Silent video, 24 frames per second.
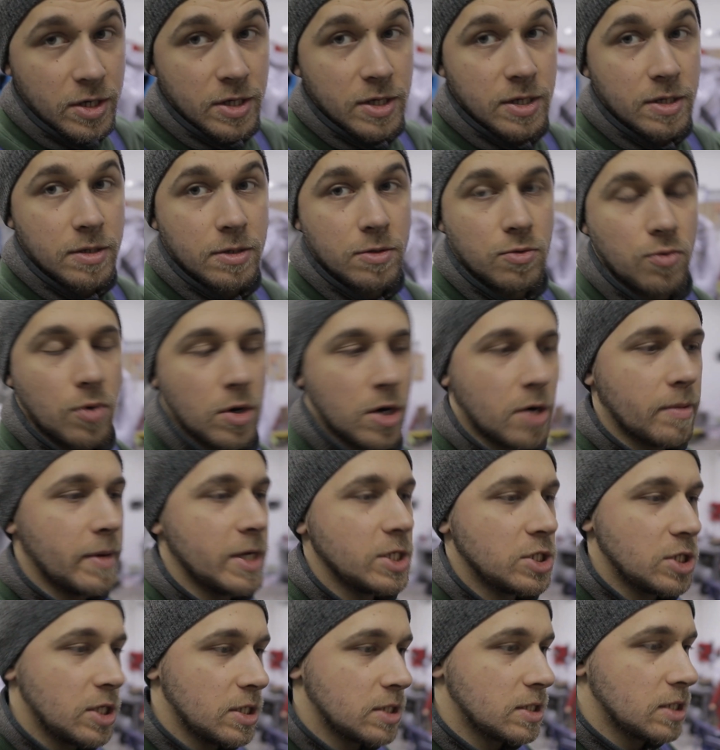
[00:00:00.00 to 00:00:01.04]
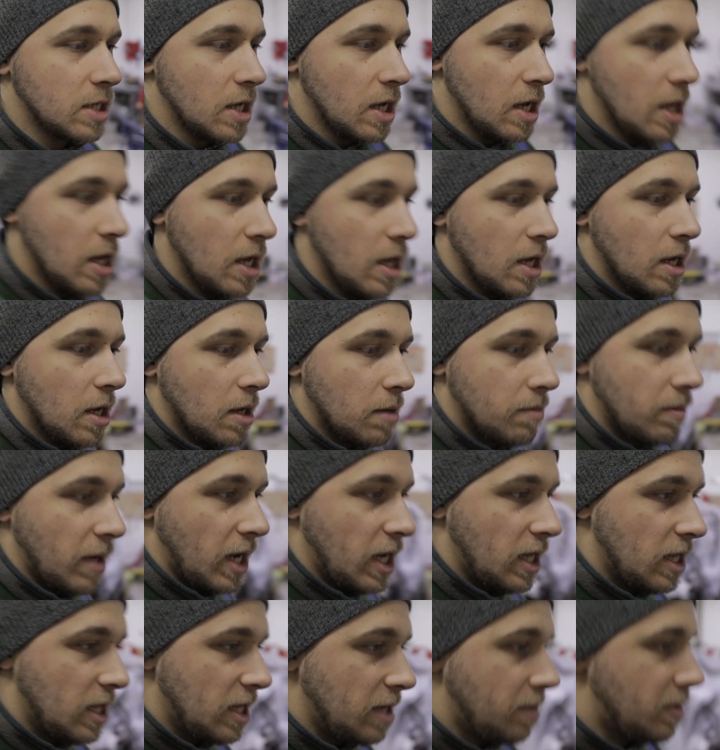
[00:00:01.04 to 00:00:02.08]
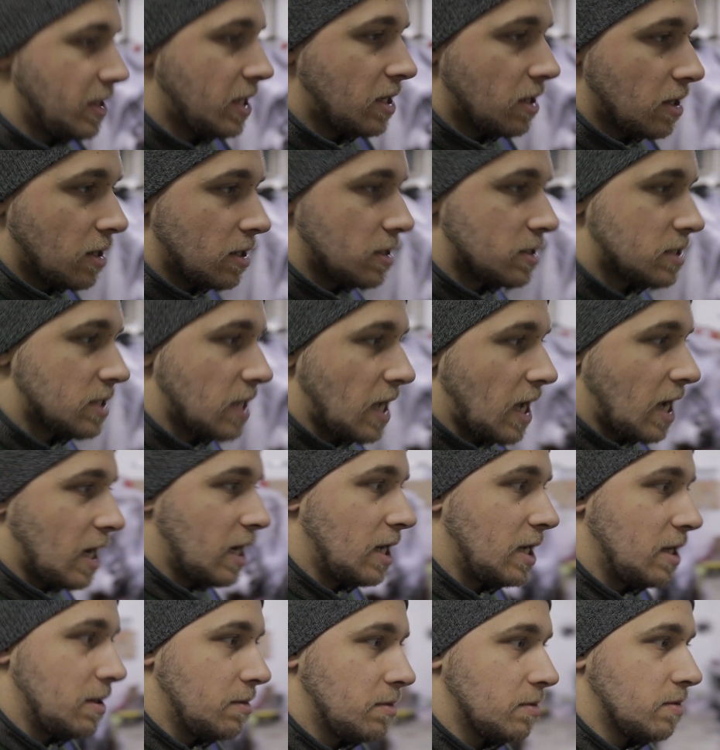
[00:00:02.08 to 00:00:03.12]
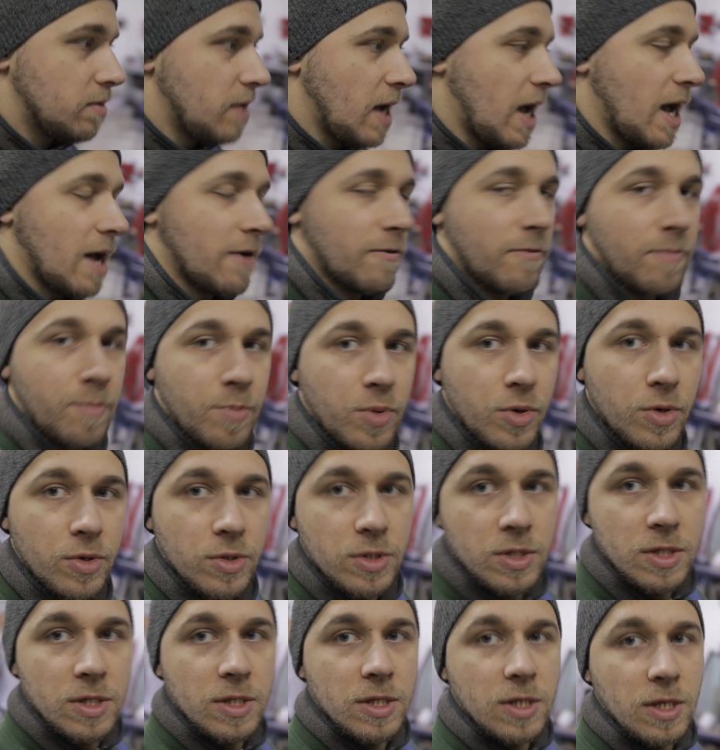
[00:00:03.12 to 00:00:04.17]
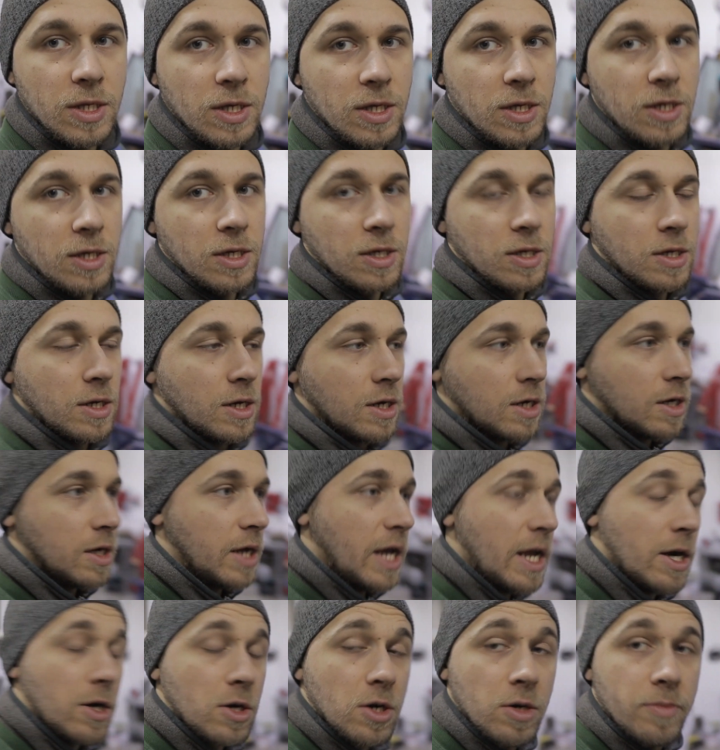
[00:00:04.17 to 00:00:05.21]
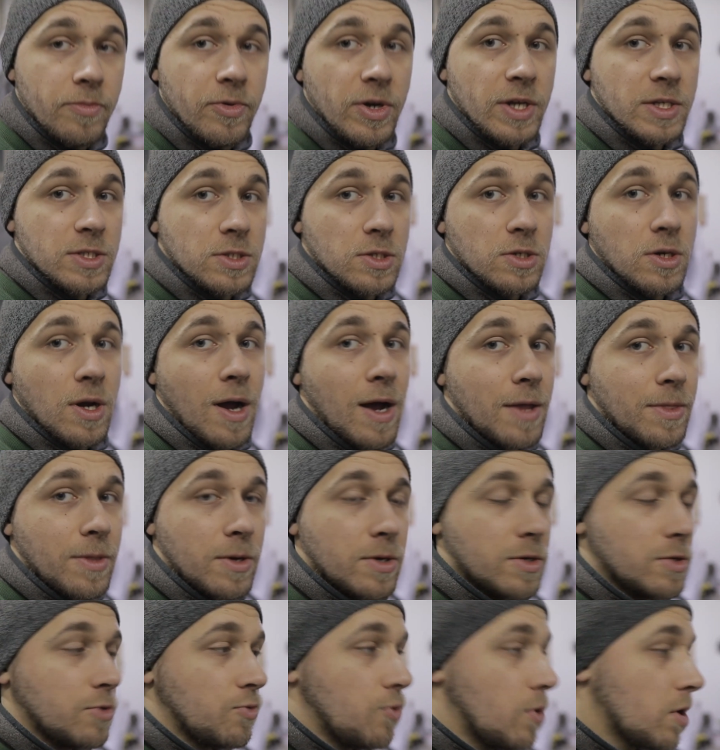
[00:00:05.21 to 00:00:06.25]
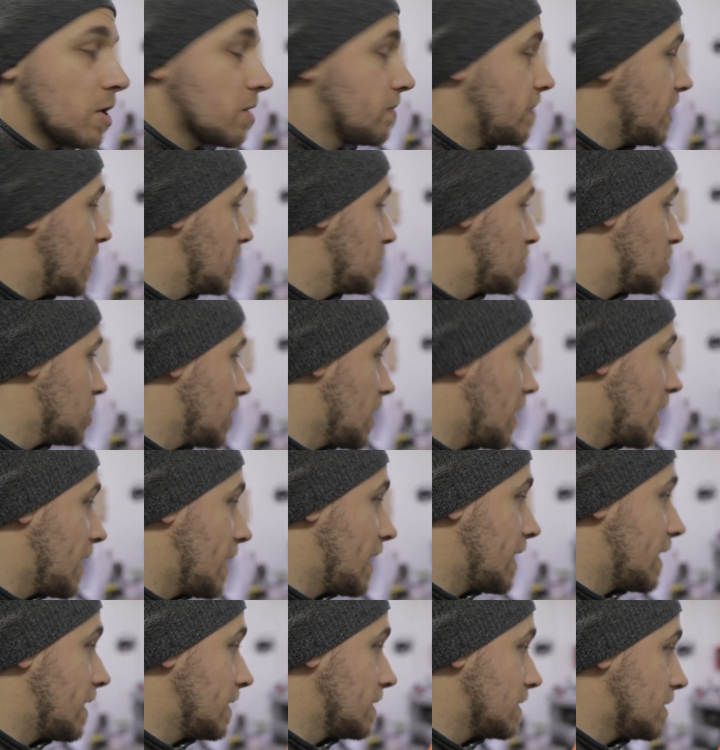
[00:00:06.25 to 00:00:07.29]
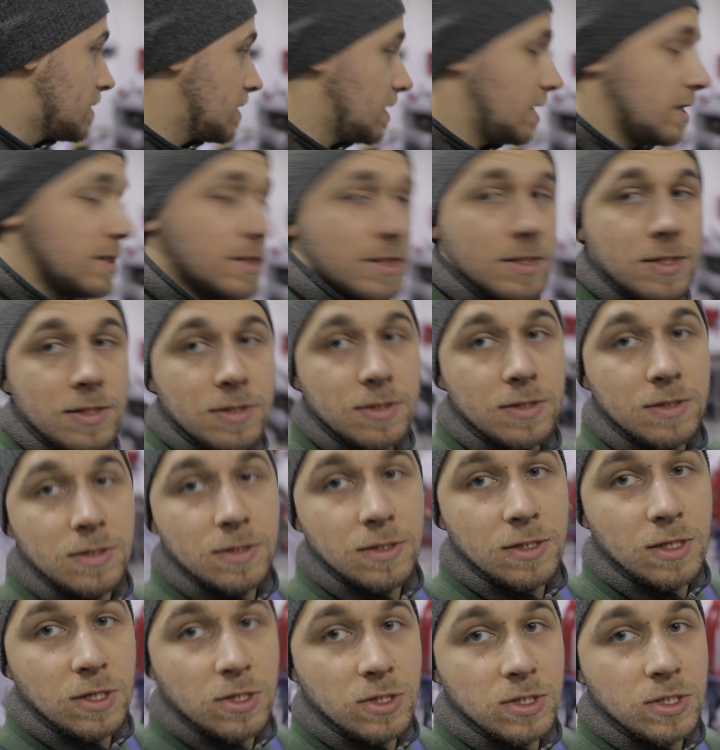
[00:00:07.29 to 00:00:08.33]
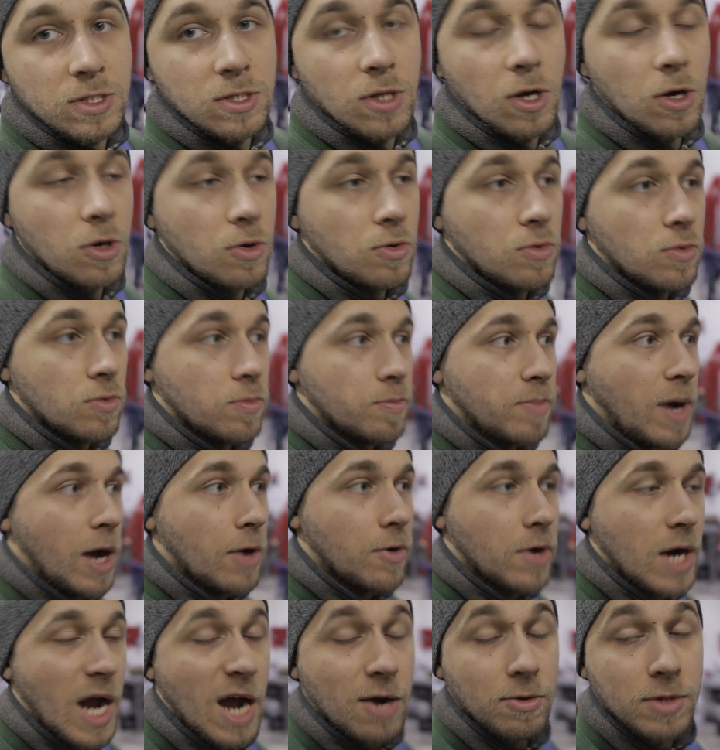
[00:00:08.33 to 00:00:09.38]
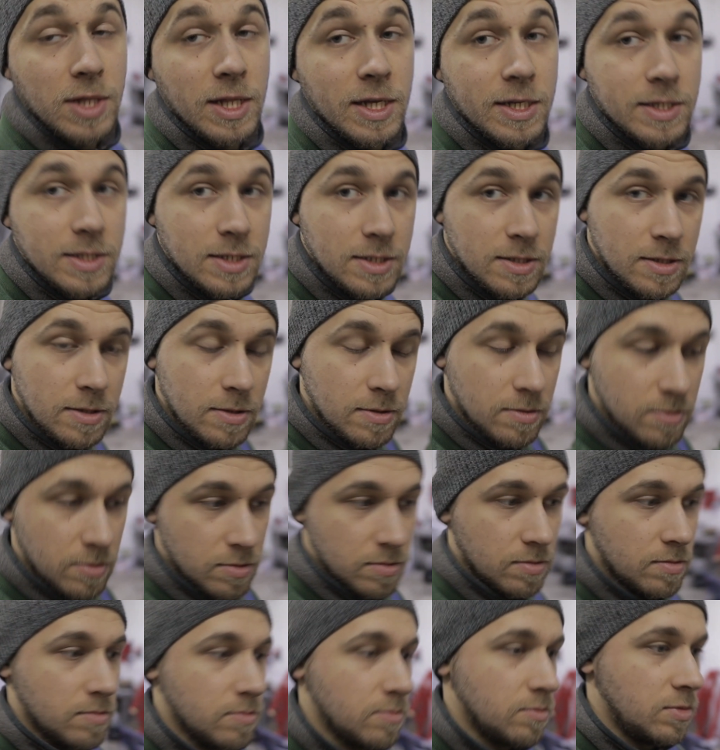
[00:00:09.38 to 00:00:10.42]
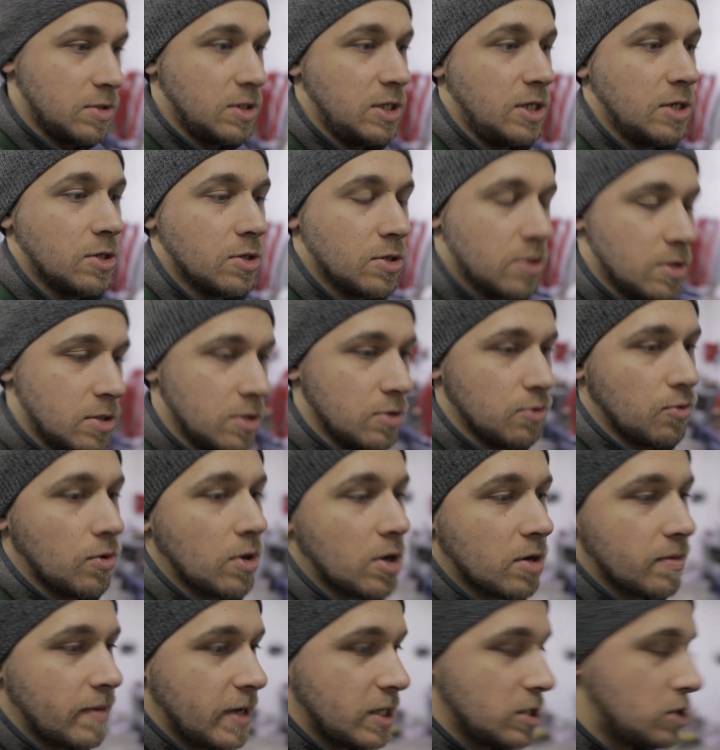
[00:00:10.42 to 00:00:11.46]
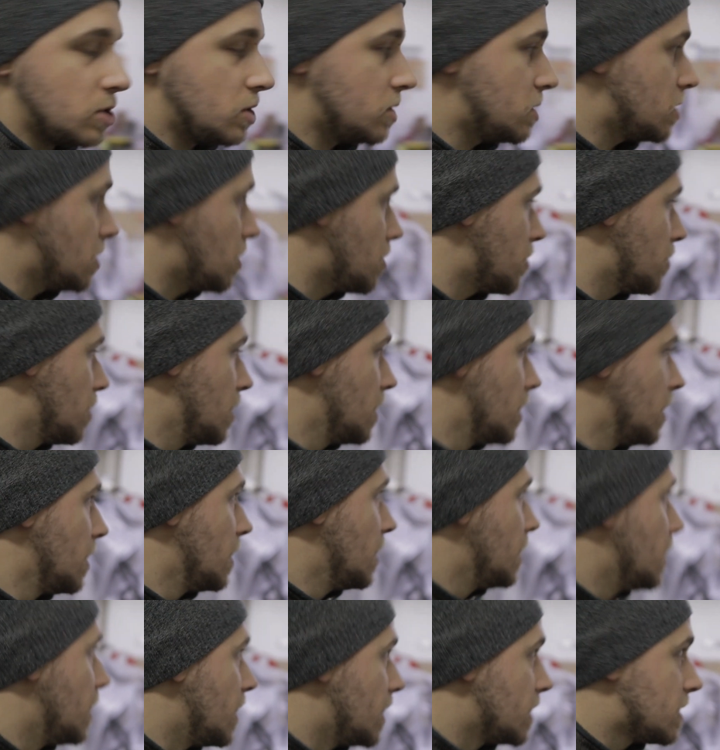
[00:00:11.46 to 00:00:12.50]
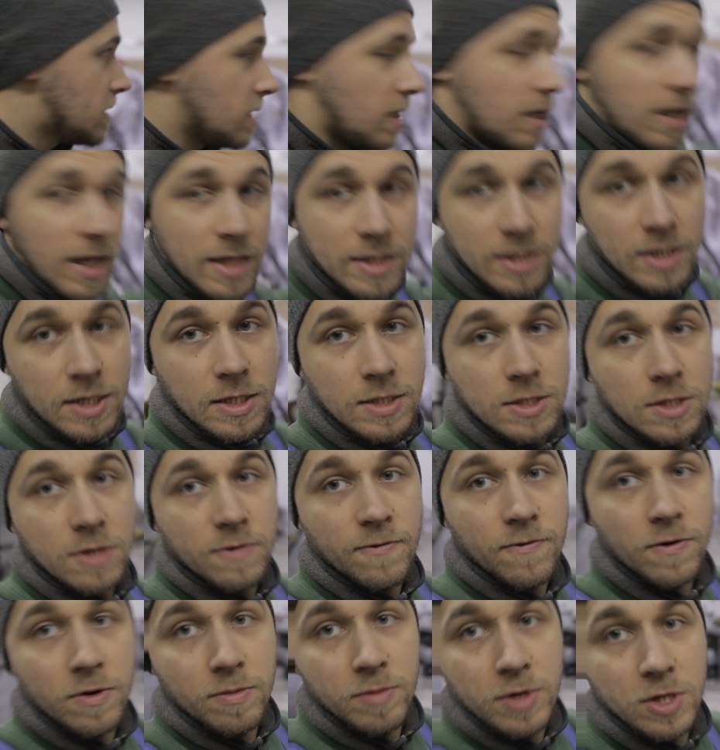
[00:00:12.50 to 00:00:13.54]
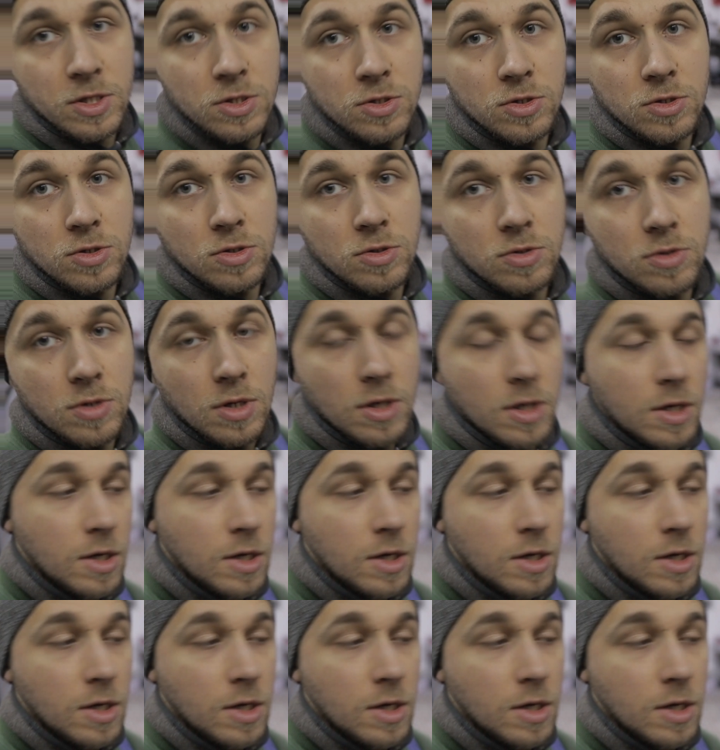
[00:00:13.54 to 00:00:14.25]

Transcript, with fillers: the workbench is, mainly because I have put the air compressor under the workbench and there's no power outlets near the workbench, so it's a lot easier for me to